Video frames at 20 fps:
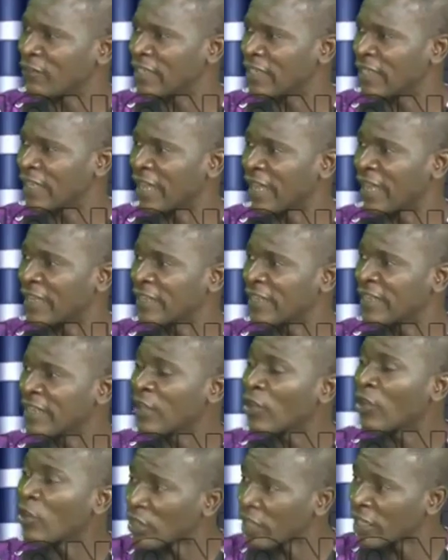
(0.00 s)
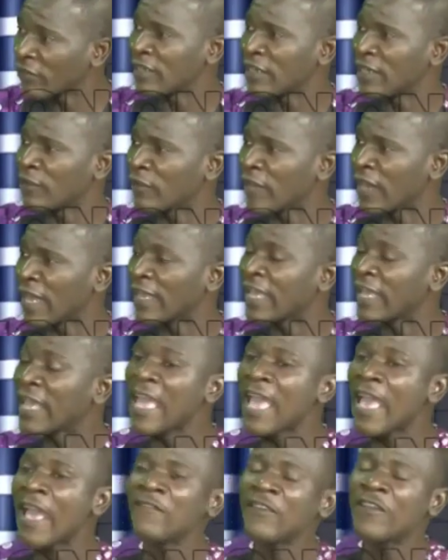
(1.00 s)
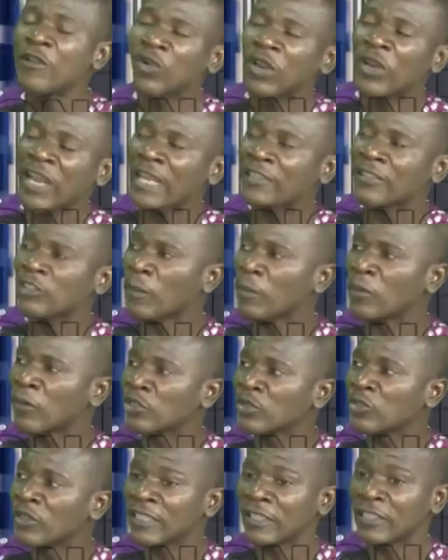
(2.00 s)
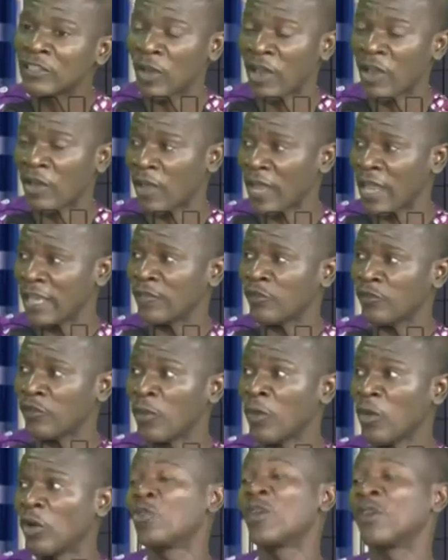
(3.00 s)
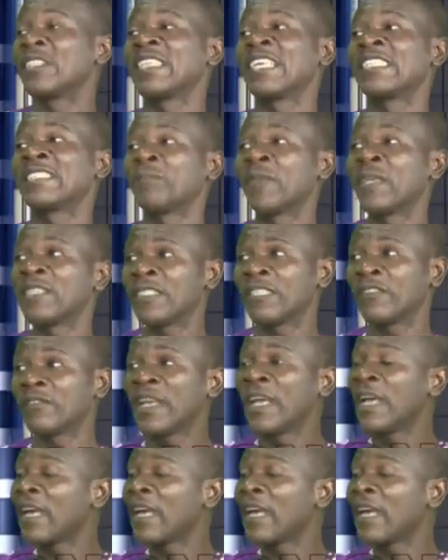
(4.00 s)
the card or giving the flag. Everyone has opportunity to acquire the form, although it's expensive. Mm.